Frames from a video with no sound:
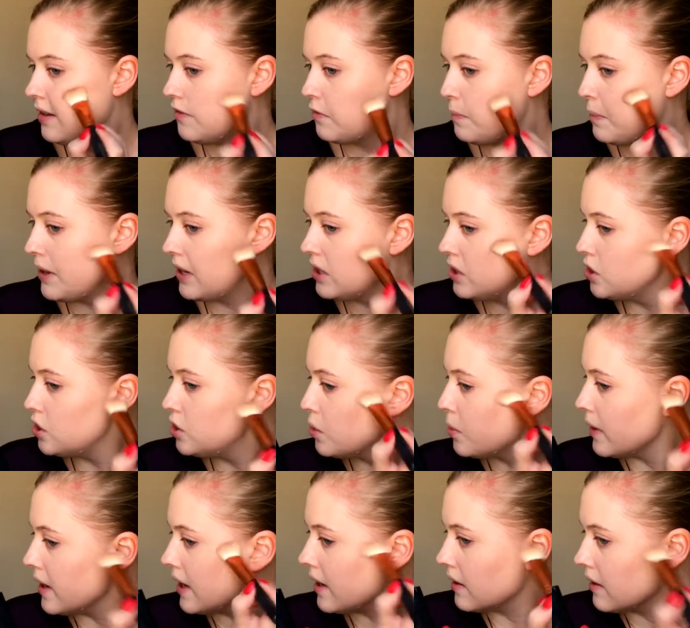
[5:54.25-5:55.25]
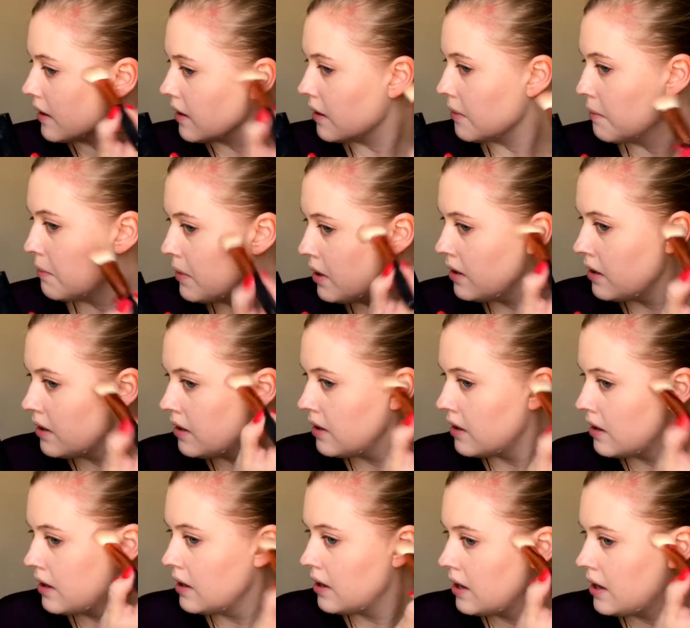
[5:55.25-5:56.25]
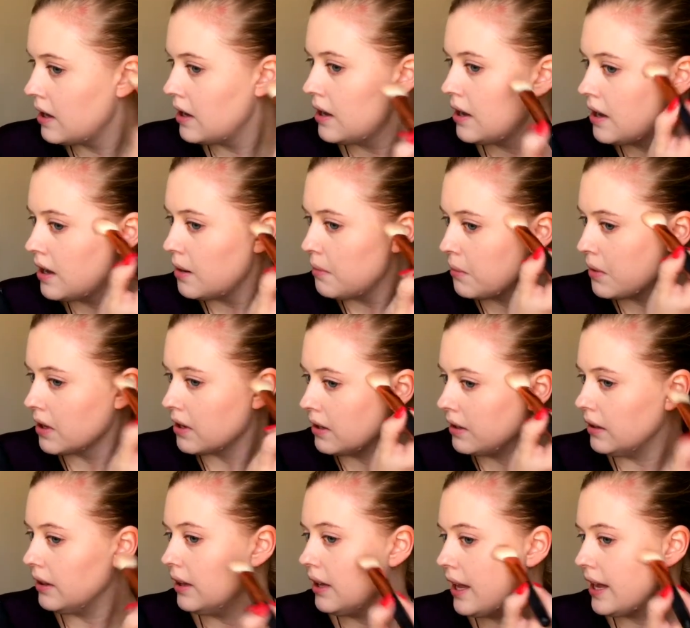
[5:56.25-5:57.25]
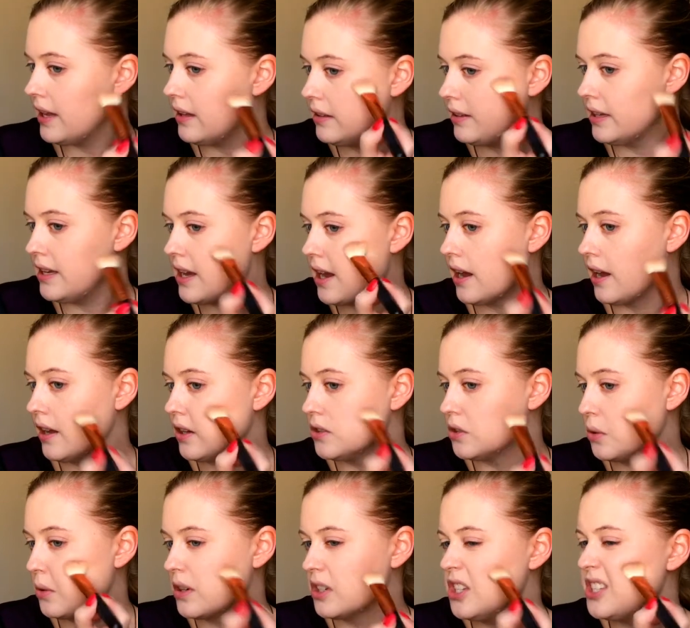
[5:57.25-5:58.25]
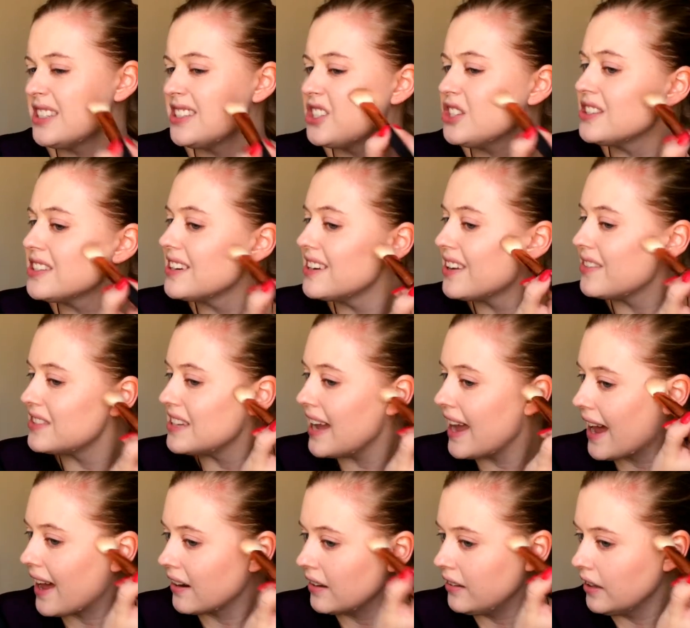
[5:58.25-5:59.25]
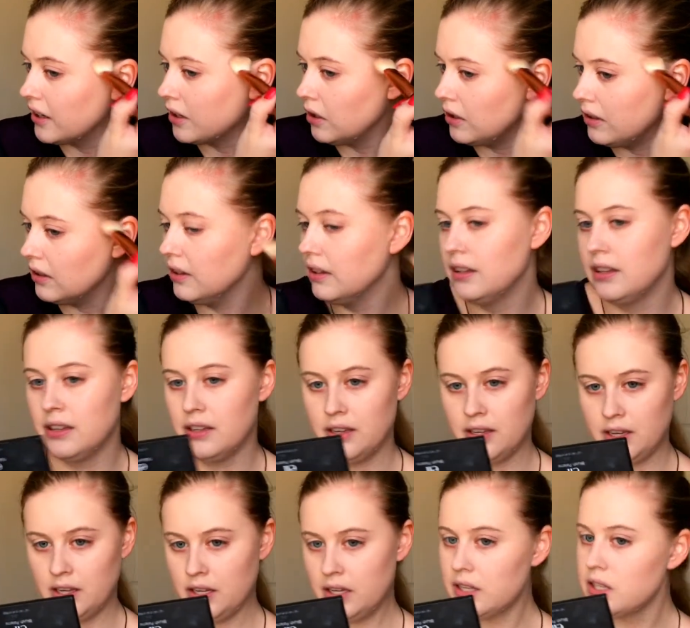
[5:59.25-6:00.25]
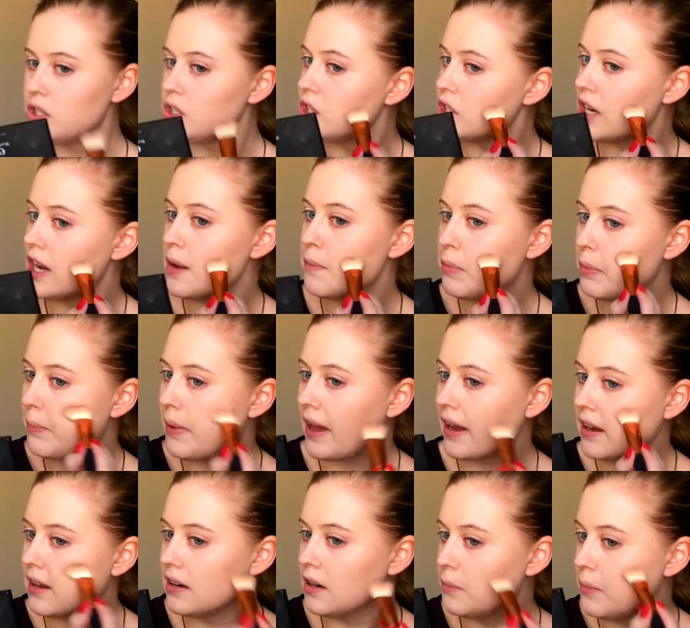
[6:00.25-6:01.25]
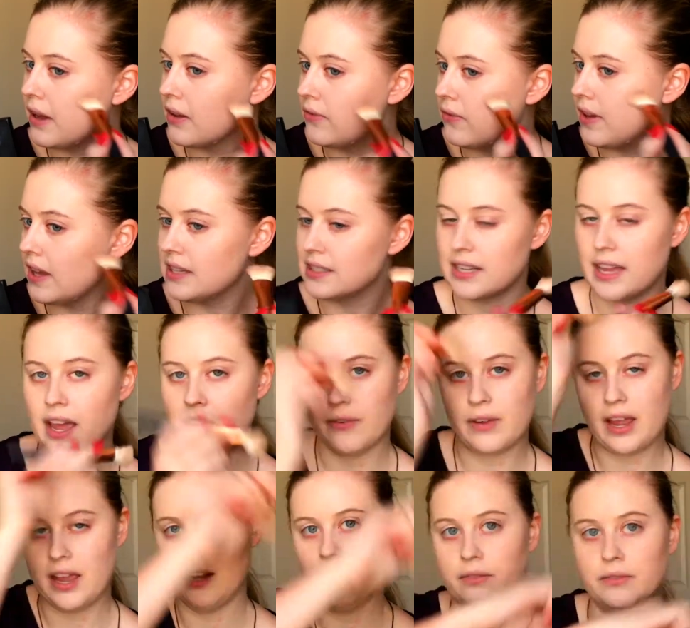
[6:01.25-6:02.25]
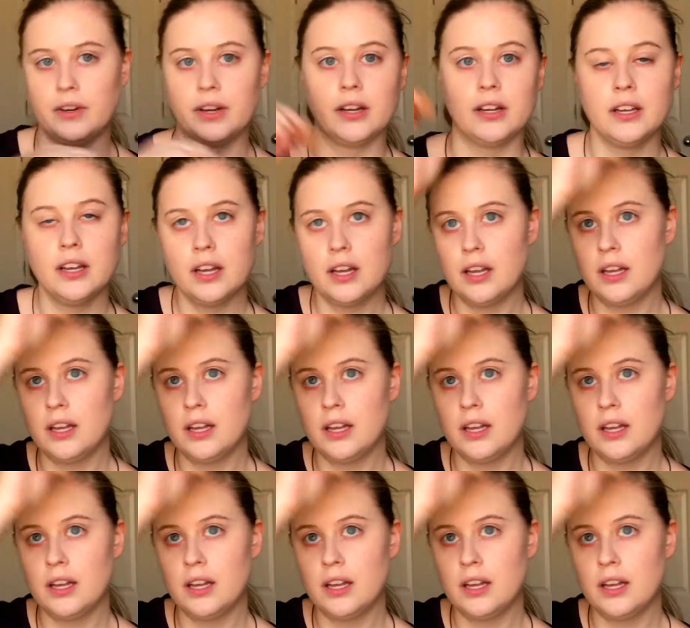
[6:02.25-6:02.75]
I've been enjoying them. I'm gonna lightly contour, just enough to add a little shape back into my face. I have kind of a